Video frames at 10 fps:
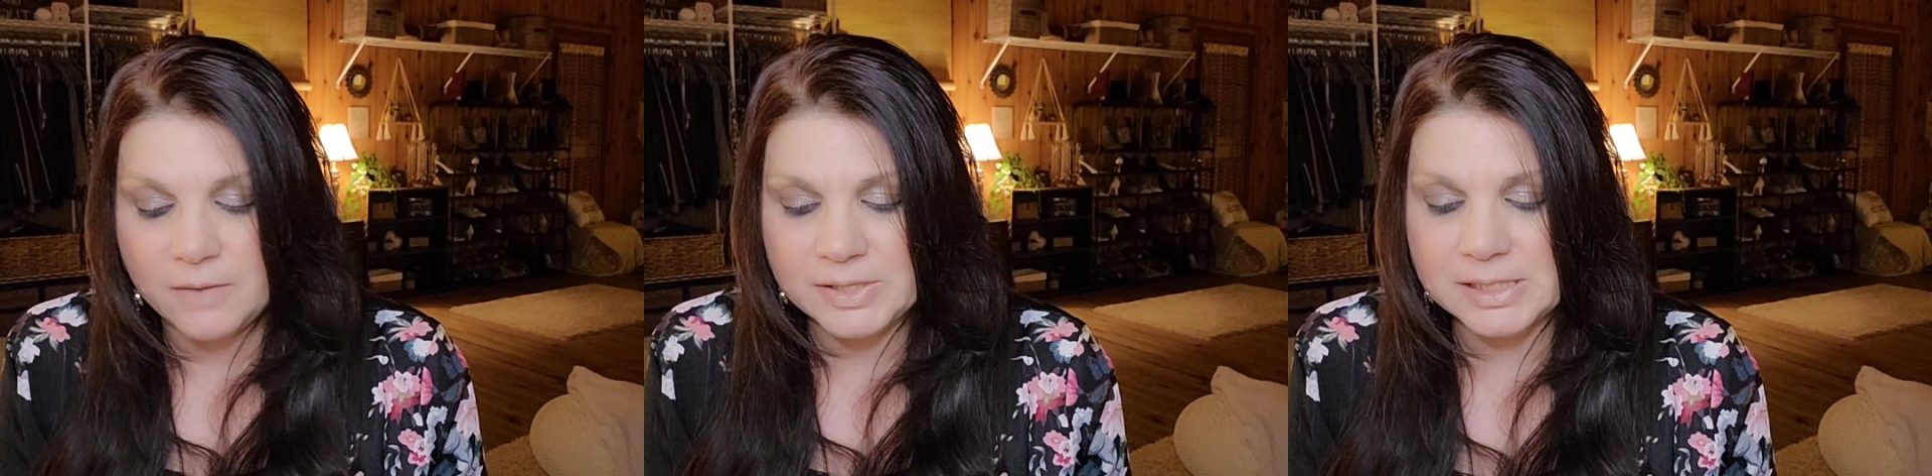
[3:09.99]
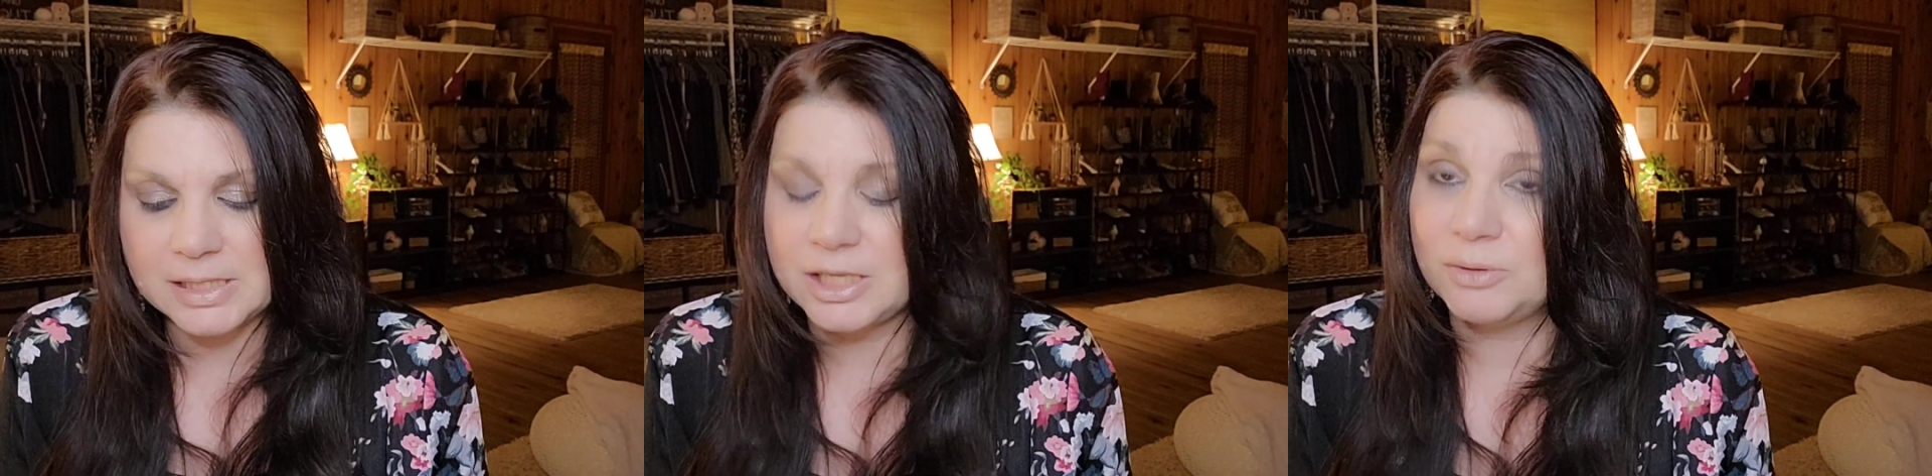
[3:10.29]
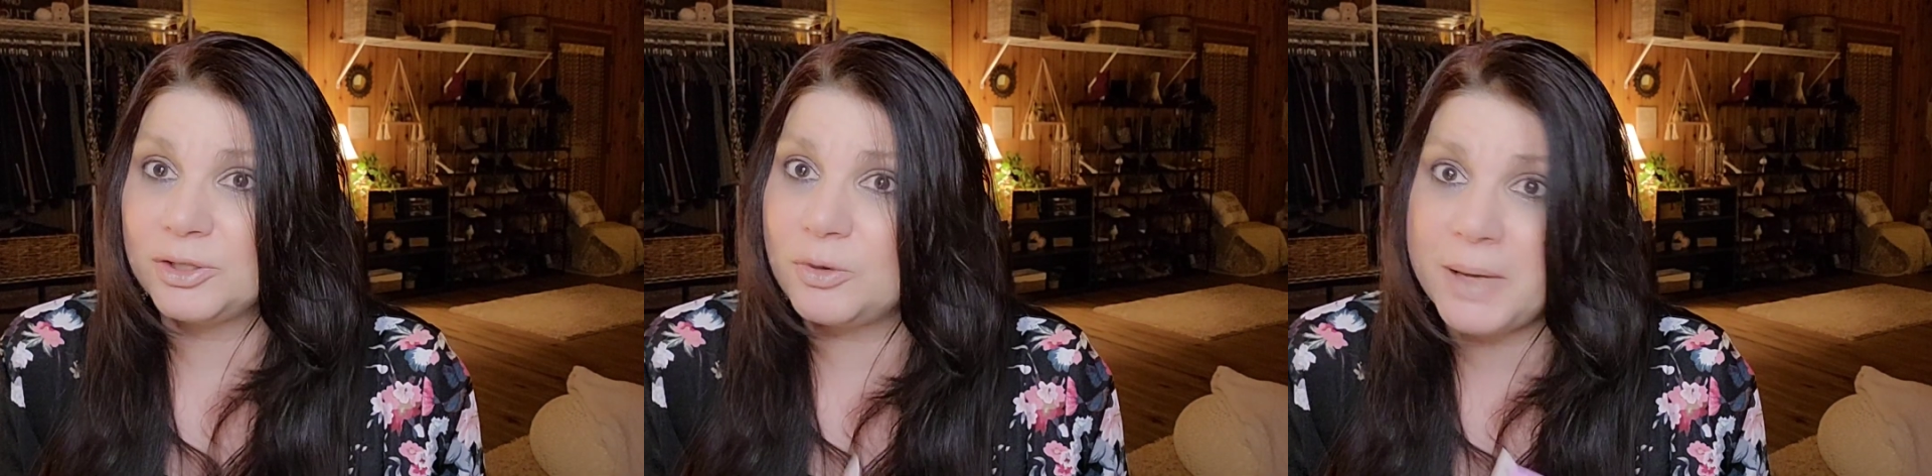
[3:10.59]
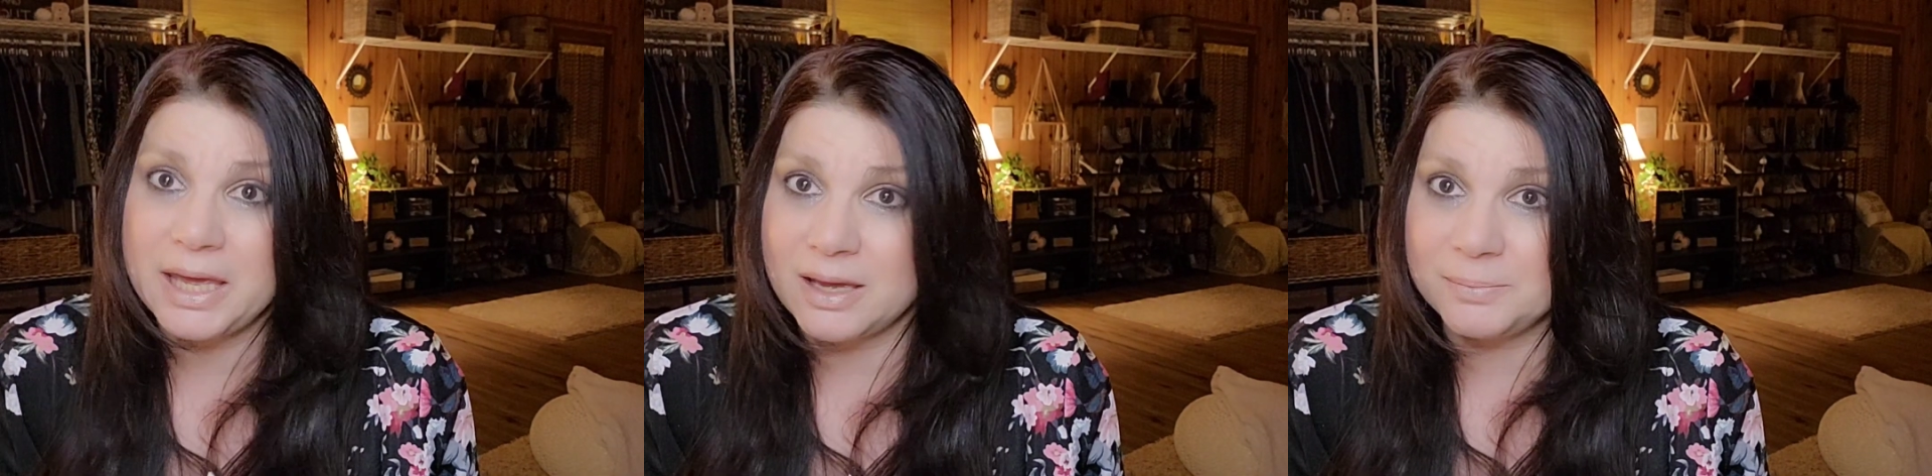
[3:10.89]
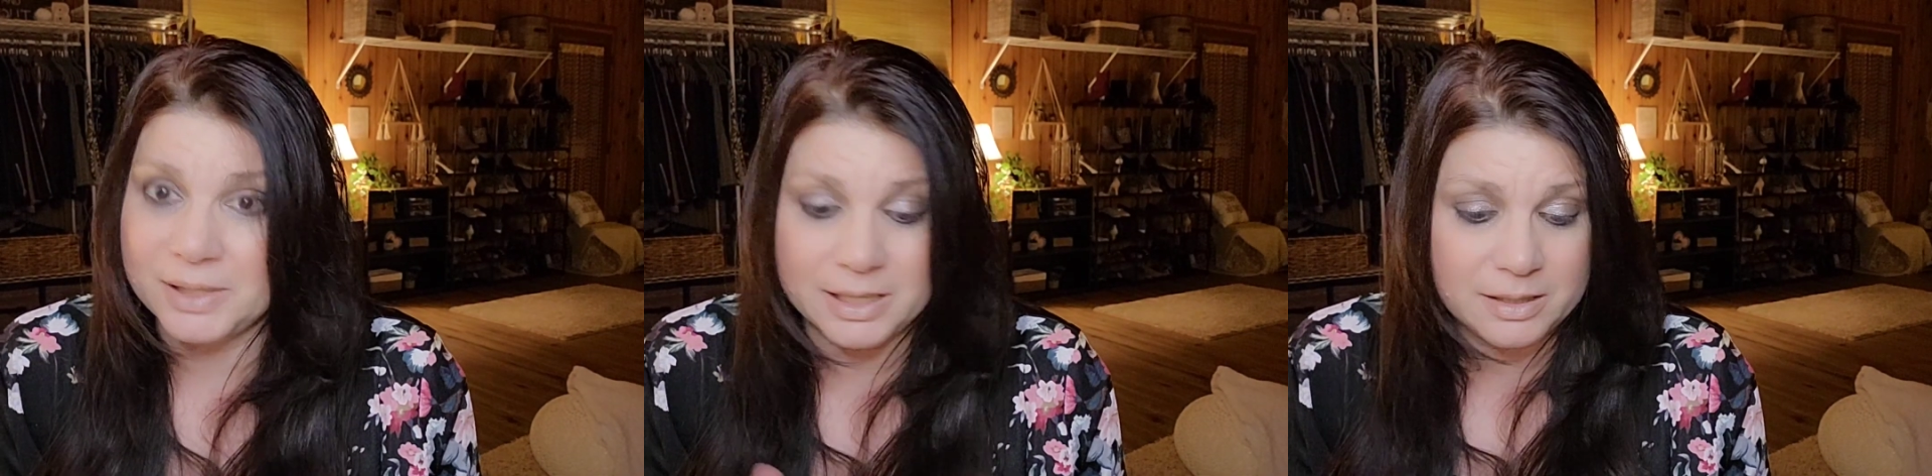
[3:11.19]
This is a cute little
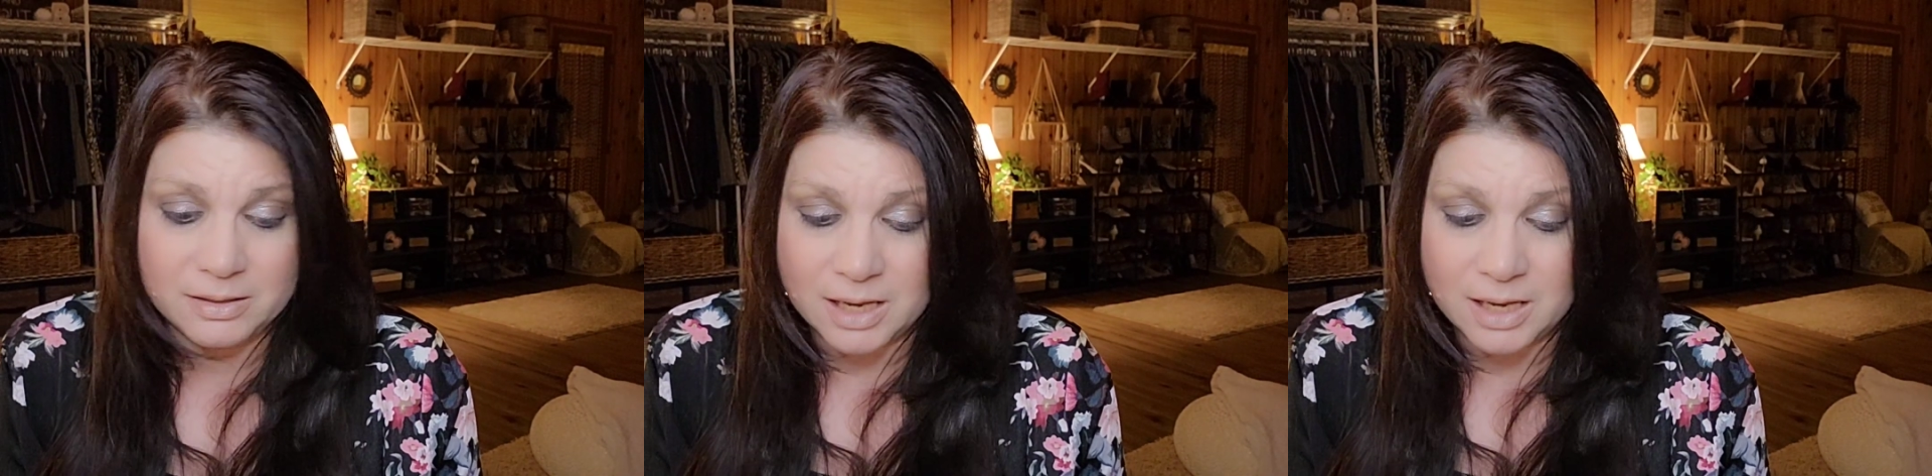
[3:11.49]
pamphlet.